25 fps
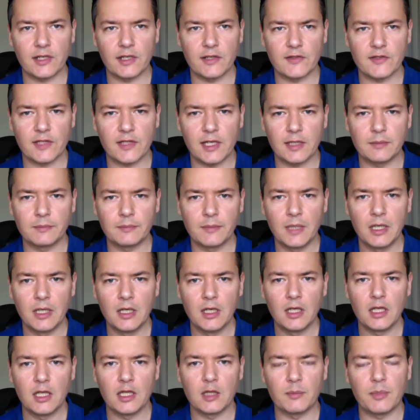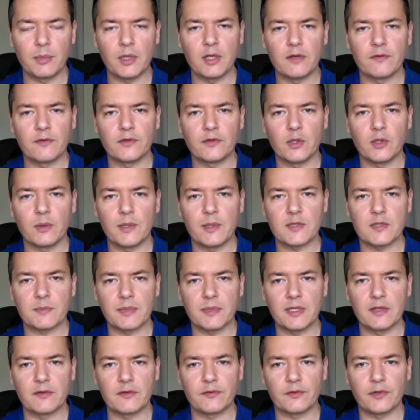the same. They're both
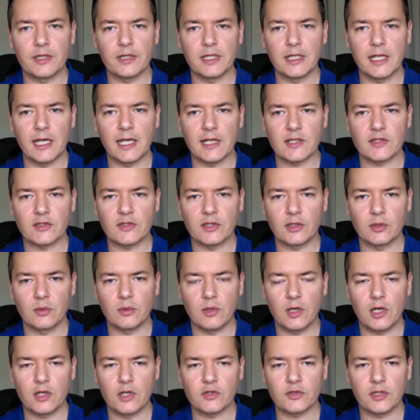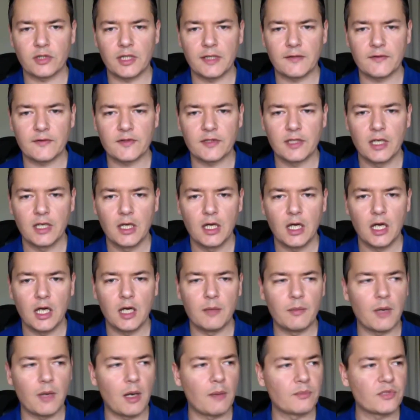USB 3 external hard drives.
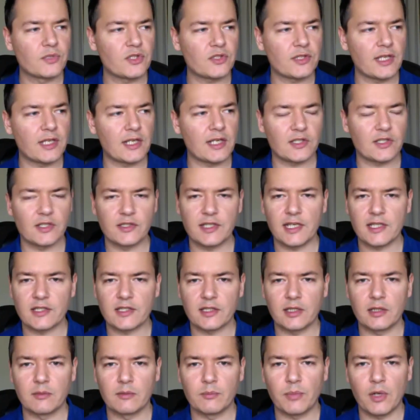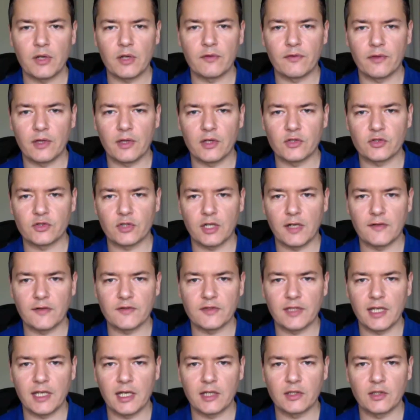I'm just actually testing both of those drives
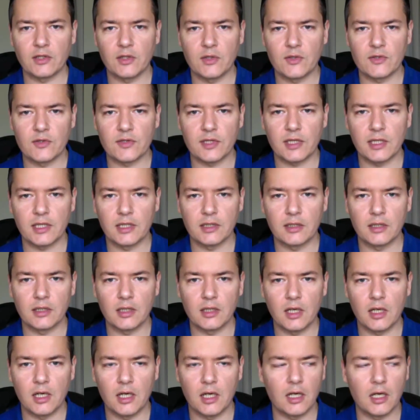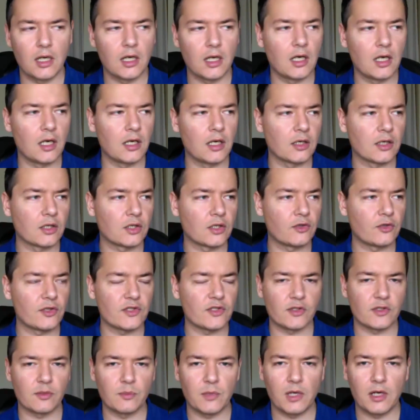now using
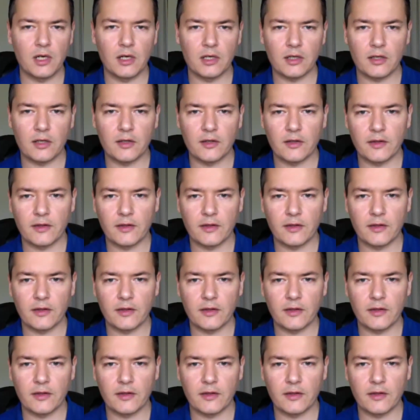CrystalMark,